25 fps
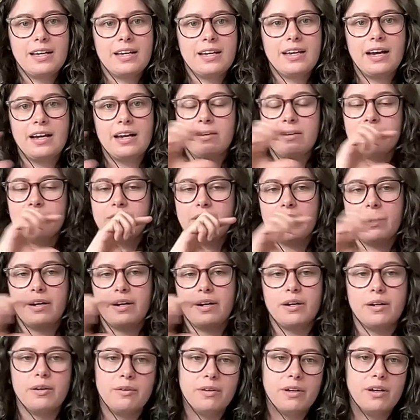kind
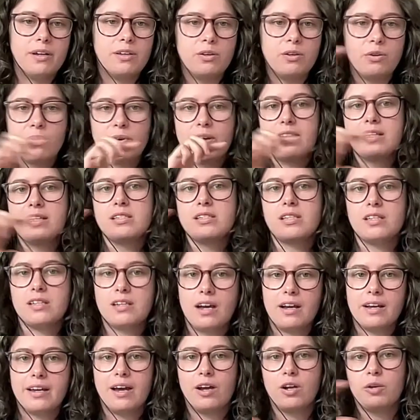of Ukraine's
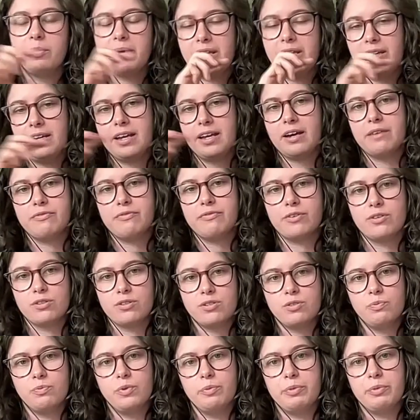accountability
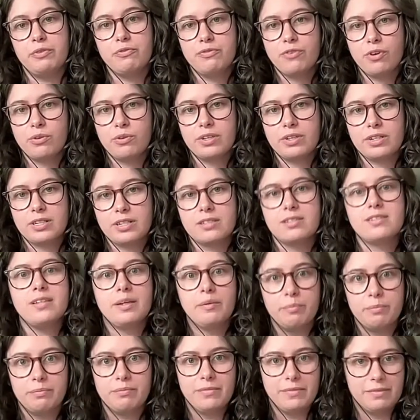efforts will be focused,
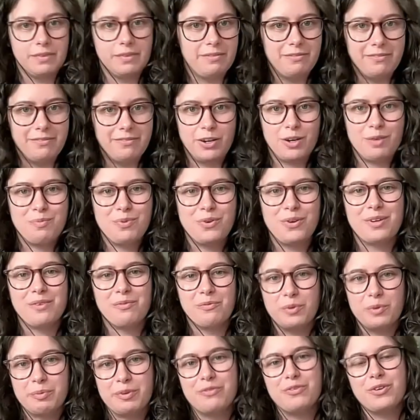very
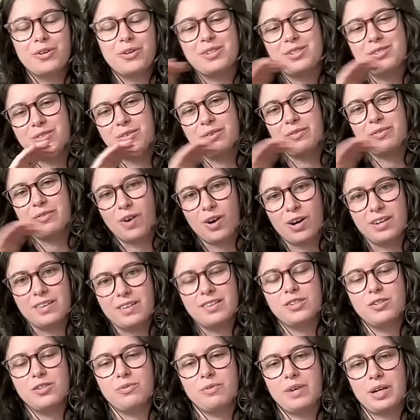important, will be focused sort of on
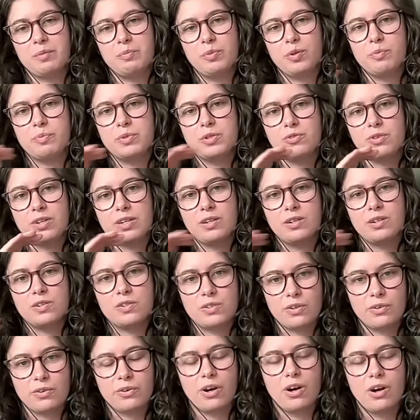the direct perpetrators
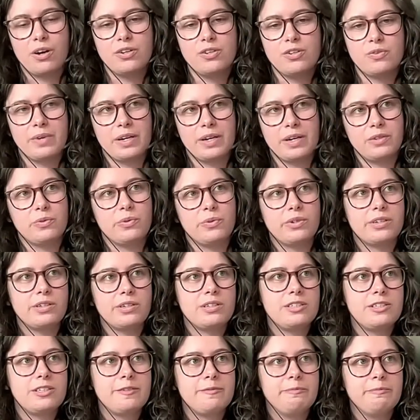or on direct
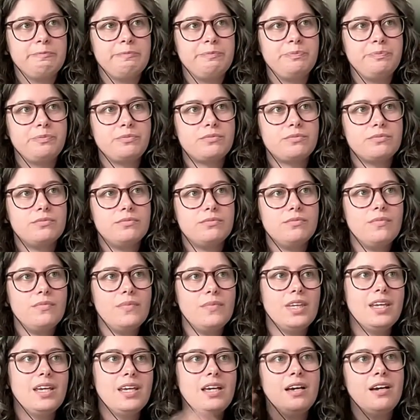orders.
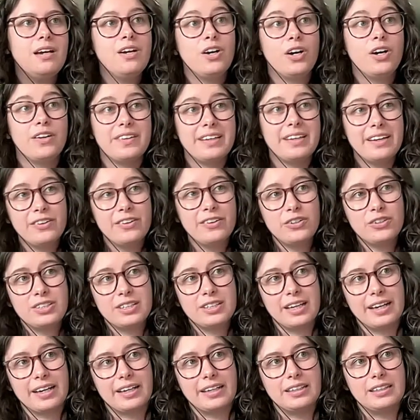On the other
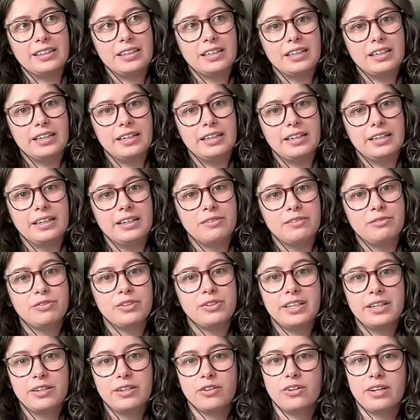side,
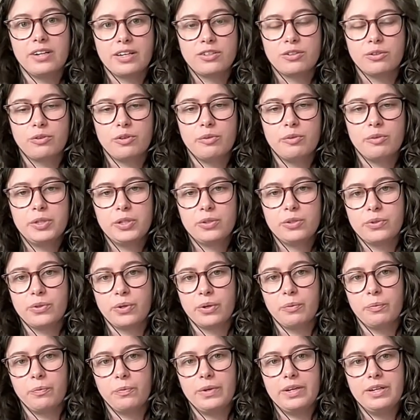for the International Criminal
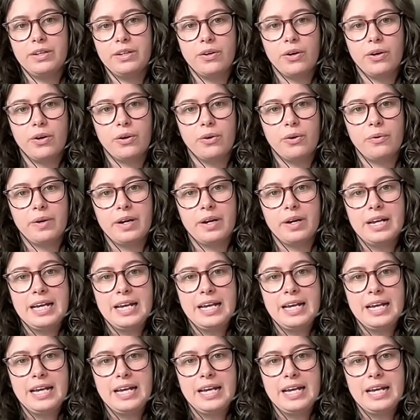Court, we know